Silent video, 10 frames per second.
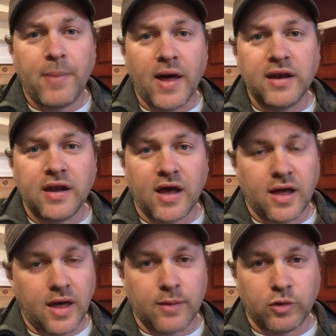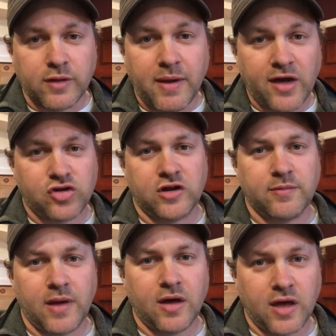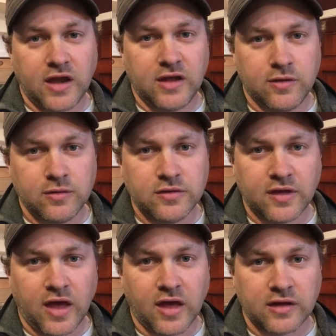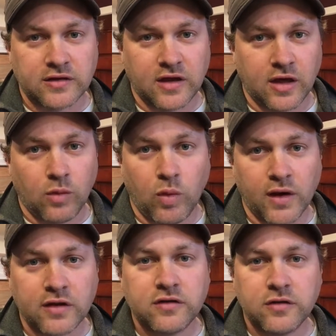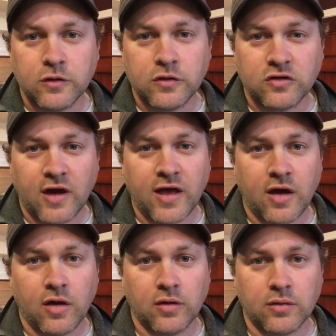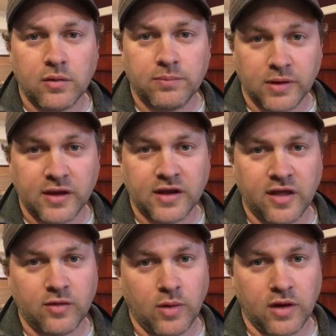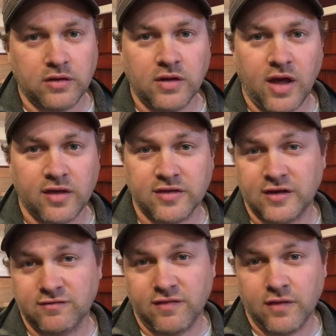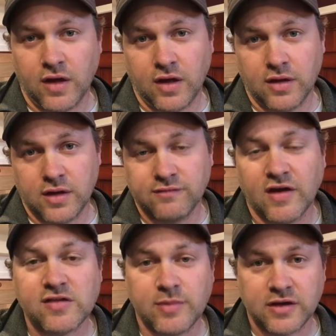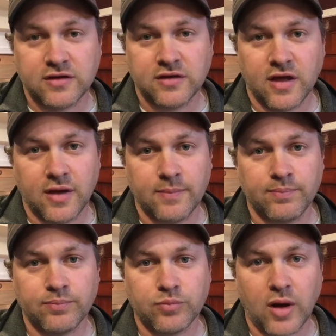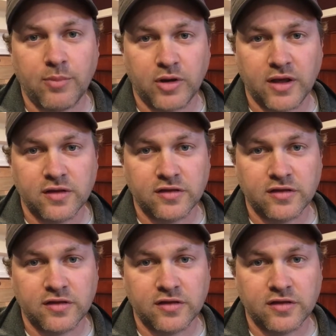But I'm really passionate about ADUs and wanted to try out building another one as an investment property.